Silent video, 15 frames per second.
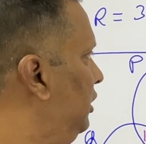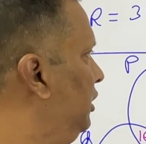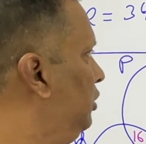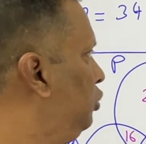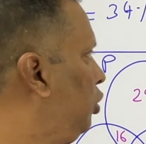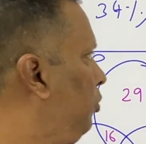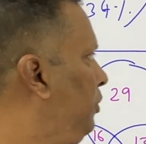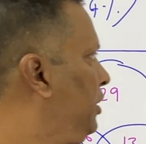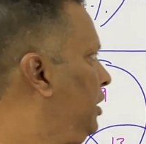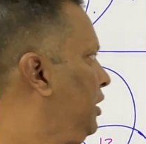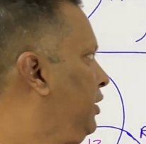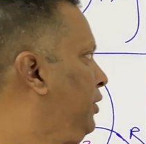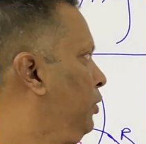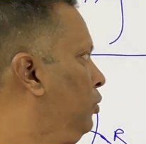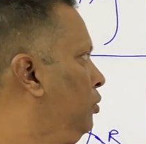he is shopping at
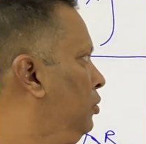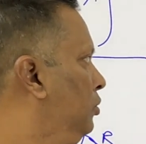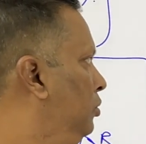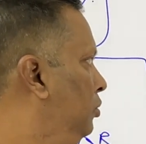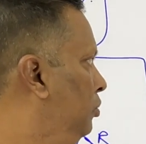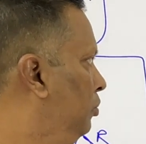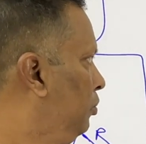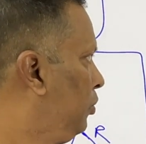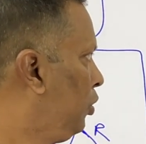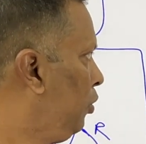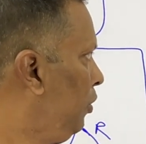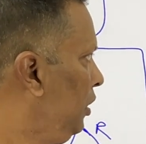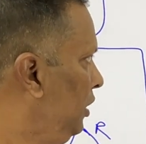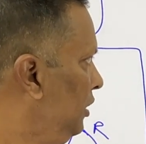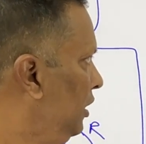Q,
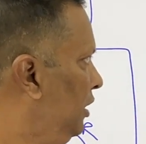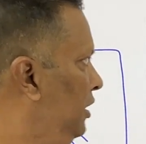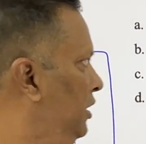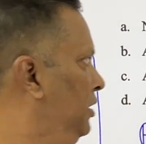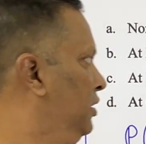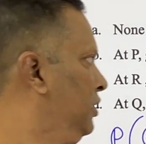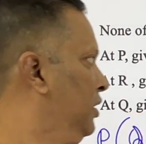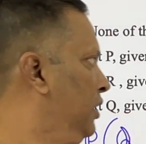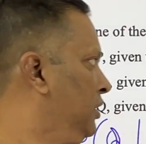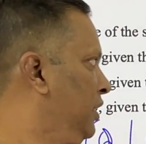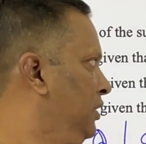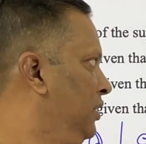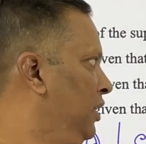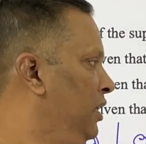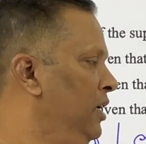probability that he does
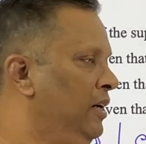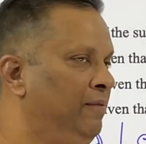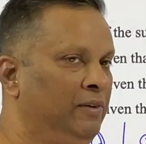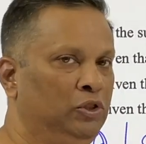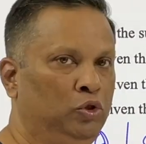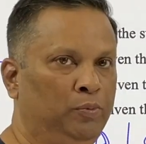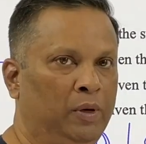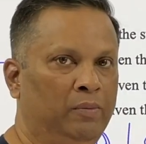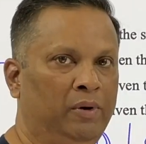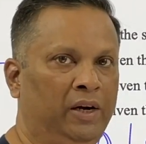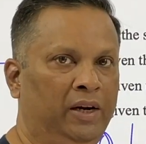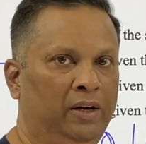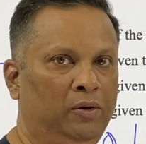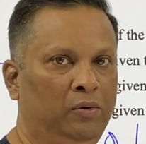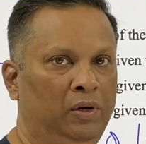exactly at 1
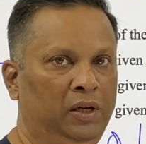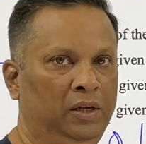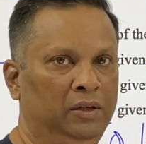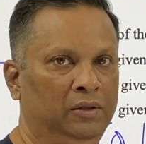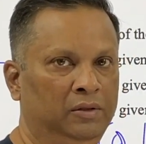supermarket only.